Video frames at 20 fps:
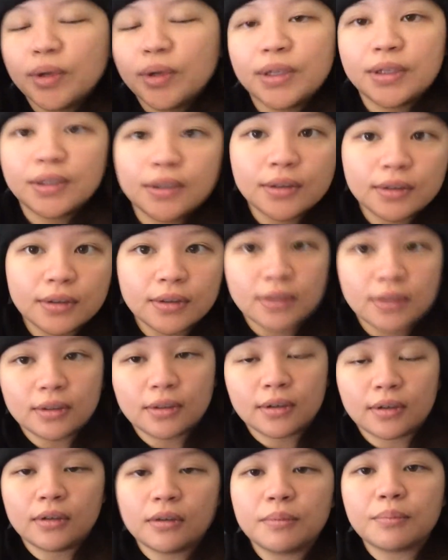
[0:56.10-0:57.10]
is
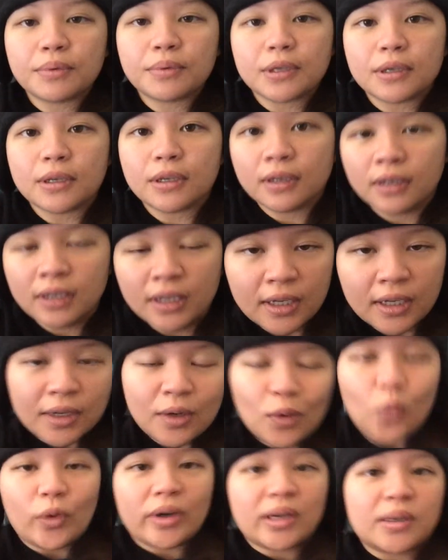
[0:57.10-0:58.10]
gonna be
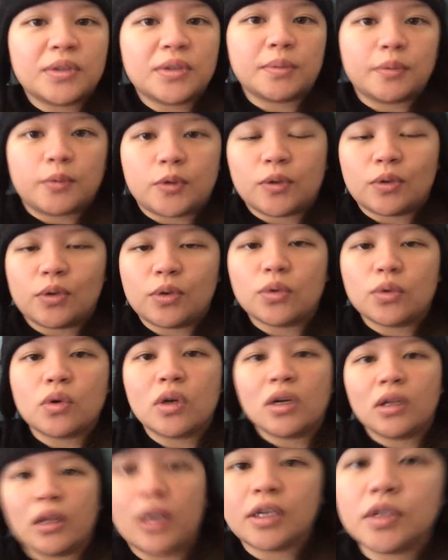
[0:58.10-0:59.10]
what I was supposed to do
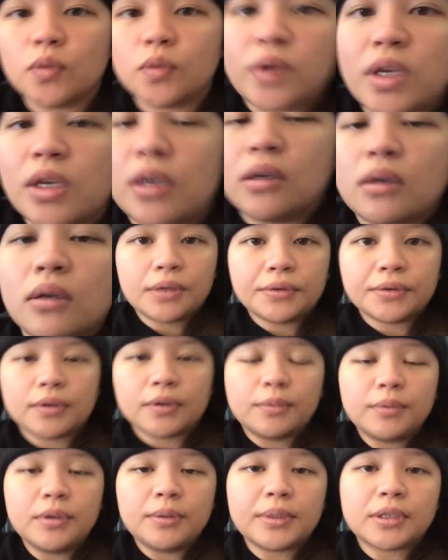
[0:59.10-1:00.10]
last week. So
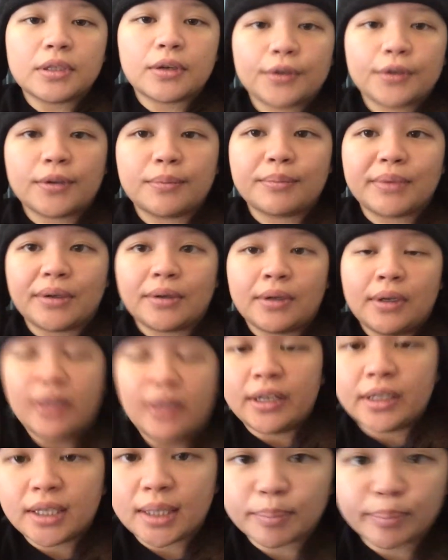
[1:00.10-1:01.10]
I'm gonna be talking about
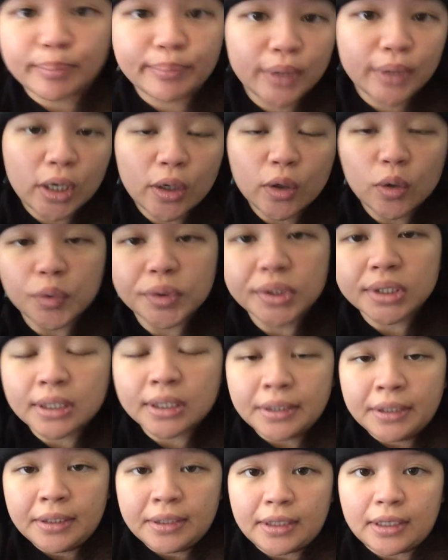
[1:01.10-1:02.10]
the pros
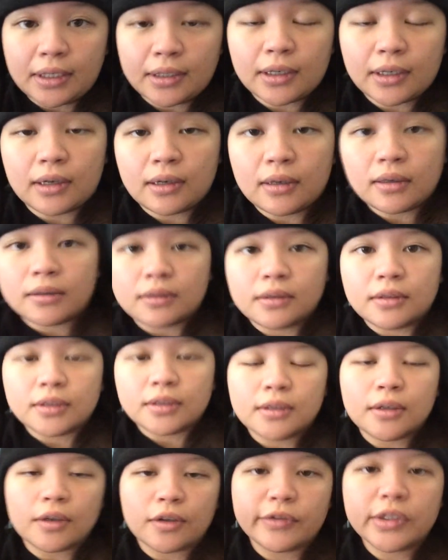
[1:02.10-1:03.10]
and cons
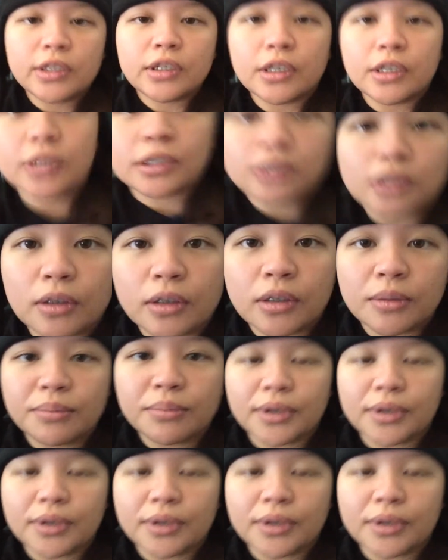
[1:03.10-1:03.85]
of an insulin